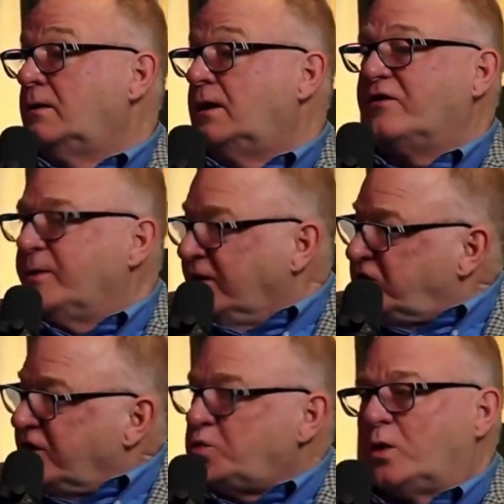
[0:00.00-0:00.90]
Everybody
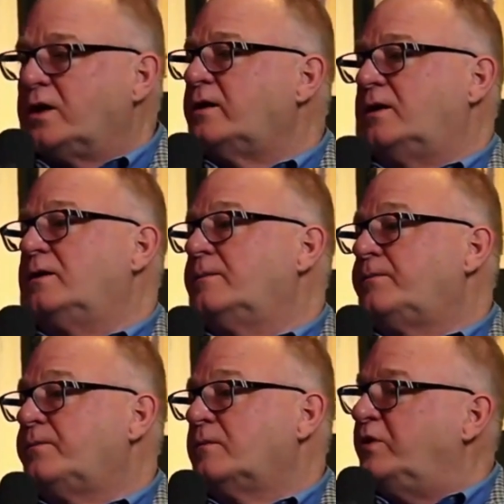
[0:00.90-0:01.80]
stays working there,
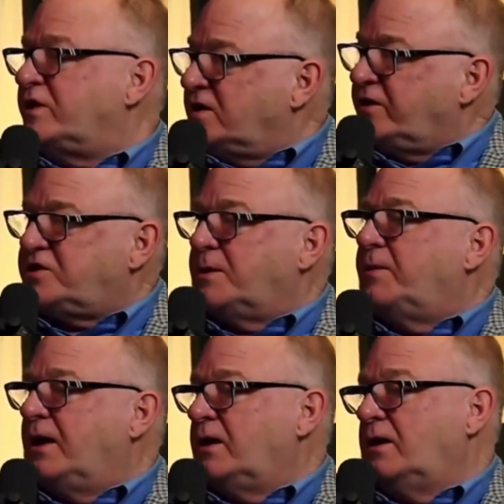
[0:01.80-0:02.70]
but it's not the same
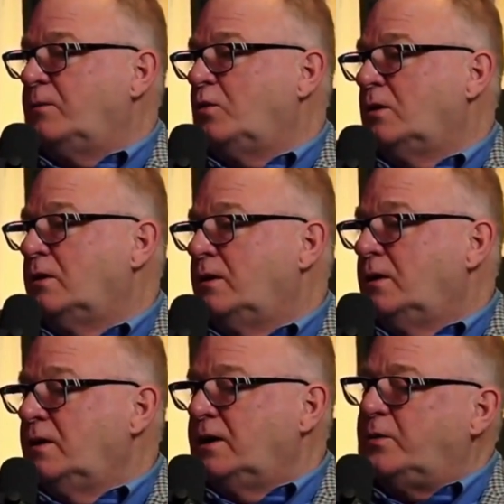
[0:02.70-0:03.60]
bank anymore.
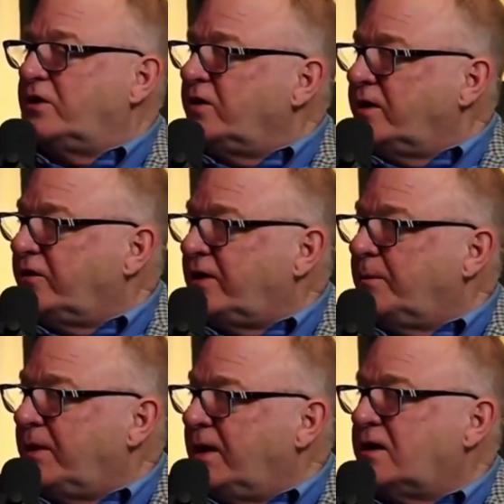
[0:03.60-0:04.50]
And when it's not the
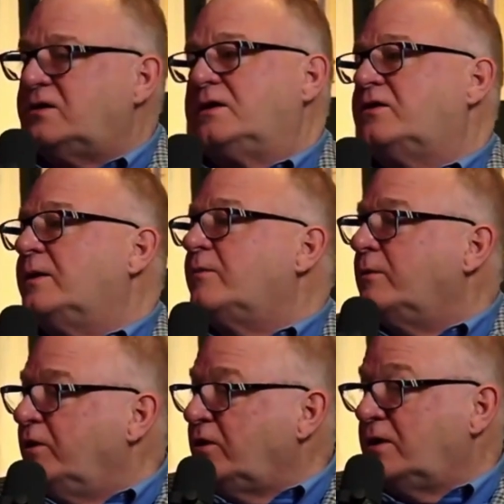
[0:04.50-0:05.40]
same bank, it's not the same
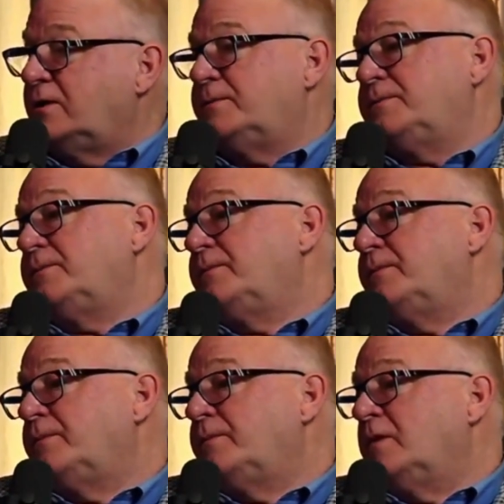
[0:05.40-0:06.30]
community.
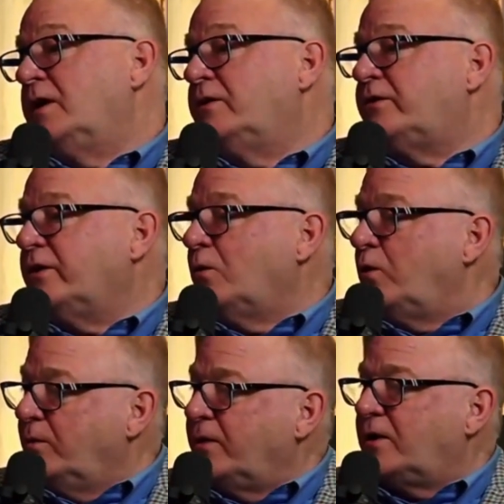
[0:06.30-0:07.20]
And so
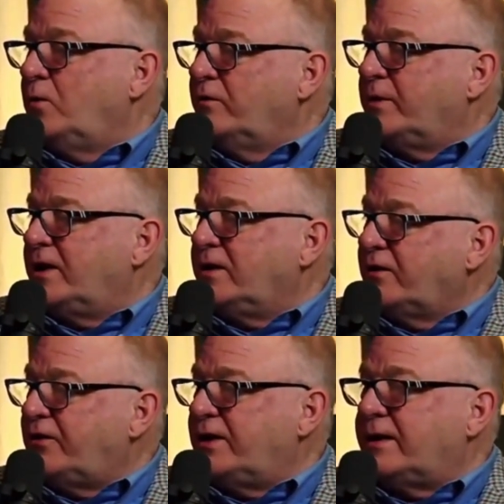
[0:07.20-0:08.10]
we've begun to
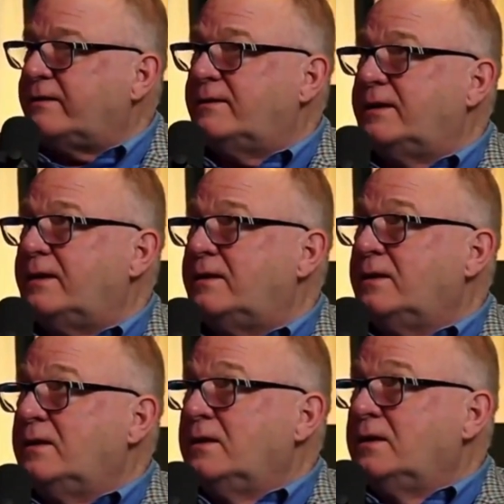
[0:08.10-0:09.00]
think that
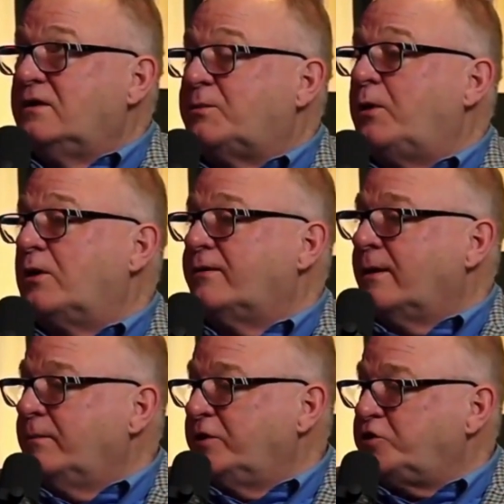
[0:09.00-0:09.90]
it's part of our
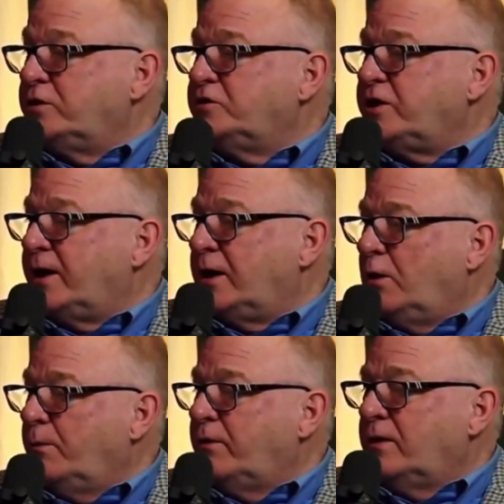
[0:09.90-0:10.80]
mission to
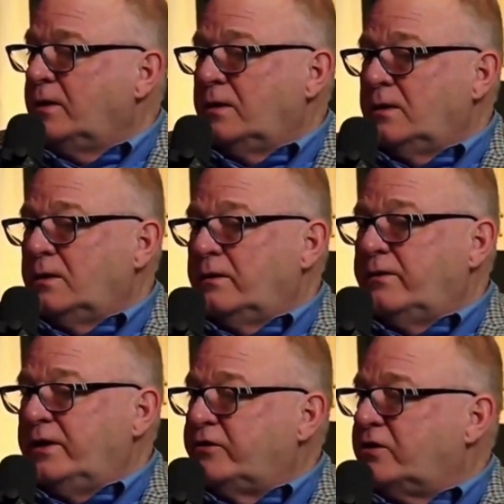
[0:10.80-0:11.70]
help
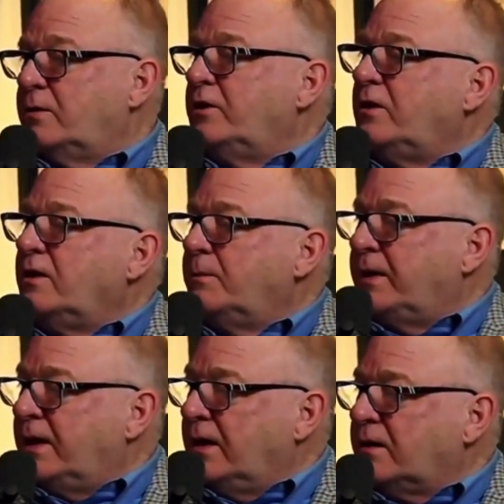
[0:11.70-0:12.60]
these community
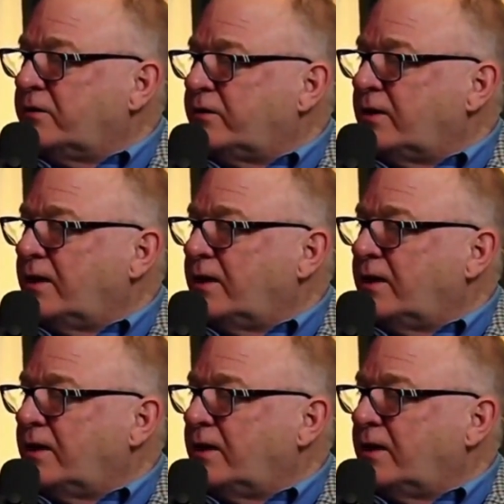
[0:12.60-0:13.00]
banks